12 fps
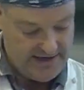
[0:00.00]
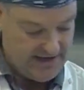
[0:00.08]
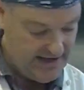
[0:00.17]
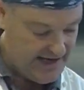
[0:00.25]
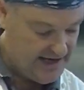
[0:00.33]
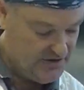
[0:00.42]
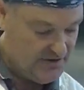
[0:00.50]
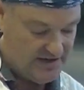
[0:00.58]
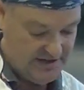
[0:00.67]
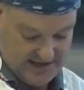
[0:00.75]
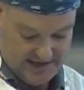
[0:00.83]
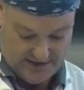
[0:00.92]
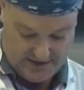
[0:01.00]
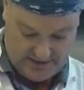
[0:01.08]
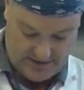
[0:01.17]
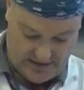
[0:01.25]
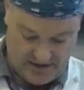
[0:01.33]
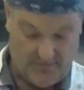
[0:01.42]
Interesting.
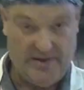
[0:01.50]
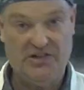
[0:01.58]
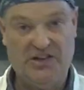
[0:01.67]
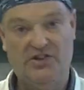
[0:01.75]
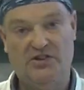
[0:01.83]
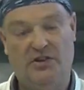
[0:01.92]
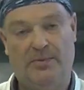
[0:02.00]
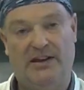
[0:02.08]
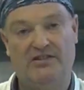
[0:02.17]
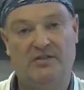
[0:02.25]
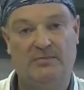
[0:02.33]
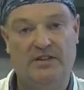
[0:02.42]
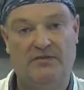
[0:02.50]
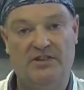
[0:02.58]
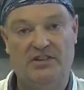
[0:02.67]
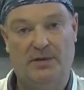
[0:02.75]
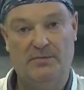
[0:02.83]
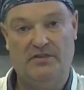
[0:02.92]
I've been teaching you about some different
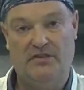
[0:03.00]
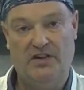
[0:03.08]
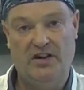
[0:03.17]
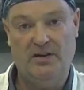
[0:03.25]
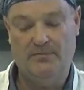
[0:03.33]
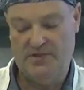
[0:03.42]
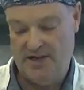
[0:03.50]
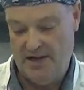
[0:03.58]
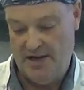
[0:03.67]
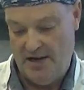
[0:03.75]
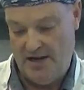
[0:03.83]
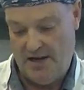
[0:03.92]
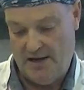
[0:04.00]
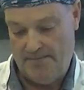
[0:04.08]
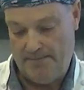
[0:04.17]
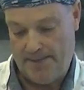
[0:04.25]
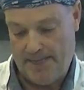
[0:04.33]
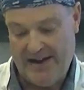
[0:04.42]
types of herbs.
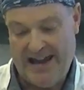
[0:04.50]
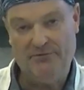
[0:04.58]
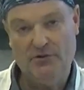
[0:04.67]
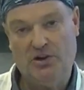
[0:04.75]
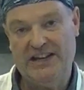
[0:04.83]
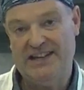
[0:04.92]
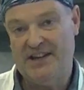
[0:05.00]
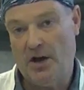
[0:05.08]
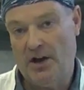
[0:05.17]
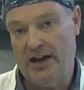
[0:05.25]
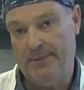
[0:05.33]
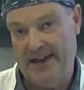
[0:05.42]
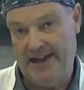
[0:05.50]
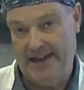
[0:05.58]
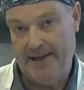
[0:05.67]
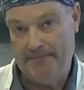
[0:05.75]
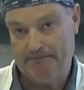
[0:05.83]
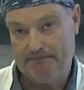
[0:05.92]
I haven't got any thyme
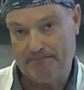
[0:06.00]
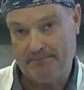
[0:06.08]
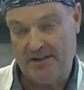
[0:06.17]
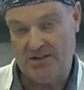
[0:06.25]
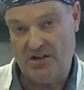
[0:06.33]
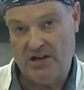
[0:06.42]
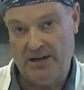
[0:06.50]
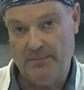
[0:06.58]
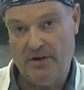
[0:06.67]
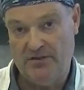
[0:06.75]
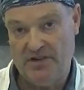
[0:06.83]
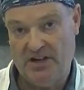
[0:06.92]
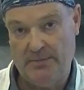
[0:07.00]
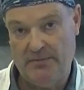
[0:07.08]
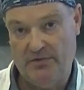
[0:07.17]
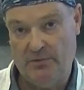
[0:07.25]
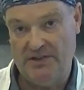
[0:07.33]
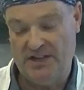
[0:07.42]
here. Thyme I've shown you
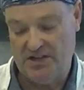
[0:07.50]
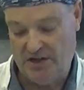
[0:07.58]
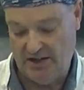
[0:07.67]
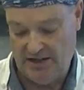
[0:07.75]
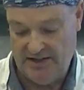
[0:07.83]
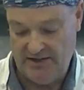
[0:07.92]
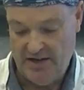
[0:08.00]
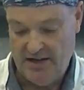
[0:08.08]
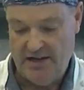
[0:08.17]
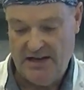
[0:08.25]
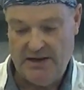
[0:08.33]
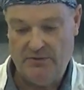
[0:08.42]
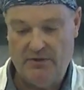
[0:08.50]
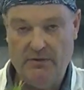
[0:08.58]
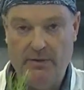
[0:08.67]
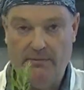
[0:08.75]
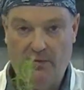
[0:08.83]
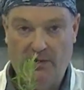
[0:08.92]
before with the tiny leaves. Anyone
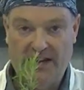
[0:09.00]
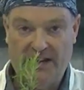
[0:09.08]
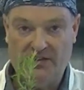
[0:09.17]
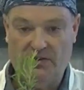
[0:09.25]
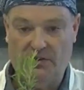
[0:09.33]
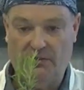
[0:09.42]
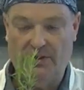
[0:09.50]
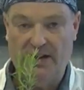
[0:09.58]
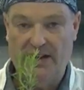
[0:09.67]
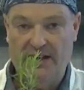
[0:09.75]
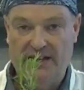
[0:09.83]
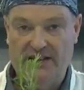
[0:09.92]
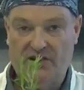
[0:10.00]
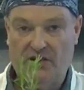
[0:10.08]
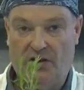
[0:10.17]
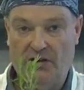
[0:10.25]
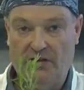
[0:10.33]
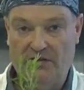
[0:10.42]
remember what that's called? It's
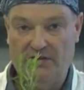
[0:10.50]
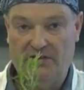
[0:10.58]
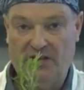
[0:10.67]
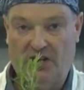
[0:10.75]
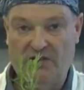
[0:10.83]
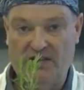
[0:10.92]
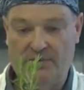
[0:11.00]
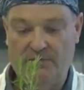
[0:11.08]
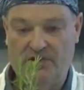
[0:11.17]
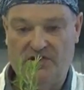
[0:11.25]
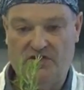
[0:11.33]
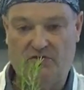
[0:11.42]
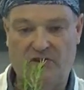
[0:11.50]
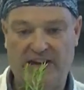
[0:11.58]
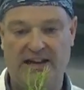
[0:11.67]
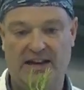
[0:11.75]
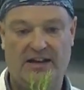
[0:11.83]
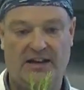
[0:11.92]
got the Christmas
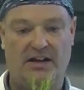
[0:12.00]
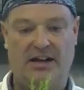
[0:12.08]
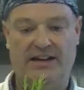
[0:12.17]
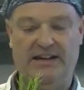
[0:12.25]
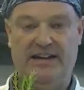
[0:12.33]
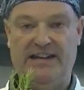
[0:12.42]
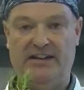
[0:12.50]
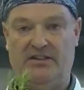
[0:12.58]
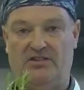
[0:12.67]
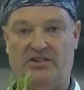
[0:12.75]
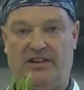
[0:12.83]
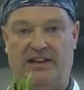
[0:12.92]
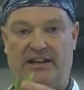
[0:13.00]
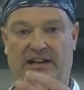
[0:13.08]
tree, like needles on it.